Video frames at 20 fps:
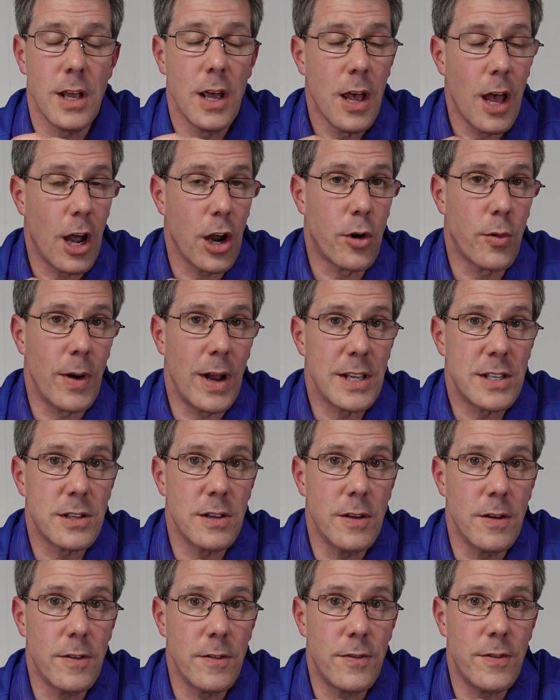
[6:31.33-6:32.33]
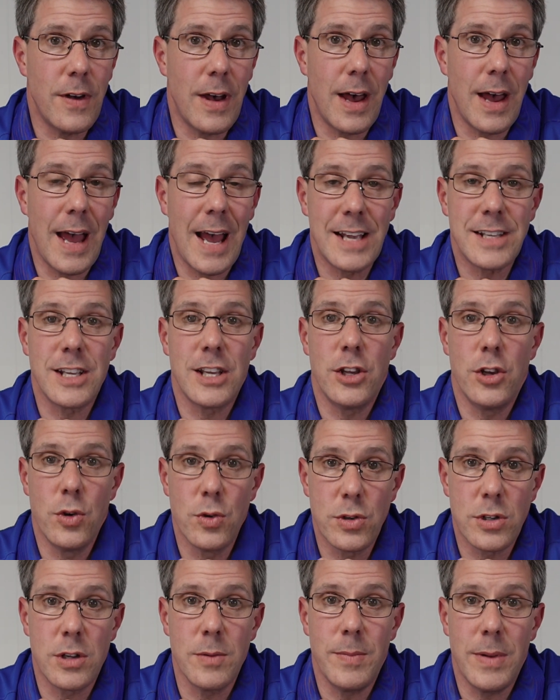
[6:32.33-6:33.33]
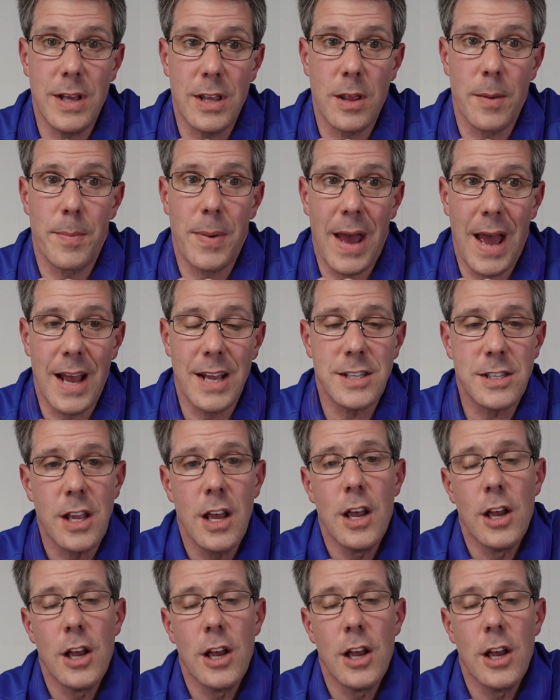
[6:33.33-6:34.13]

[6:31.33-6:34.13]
aggressive uh, as it used to be in the past.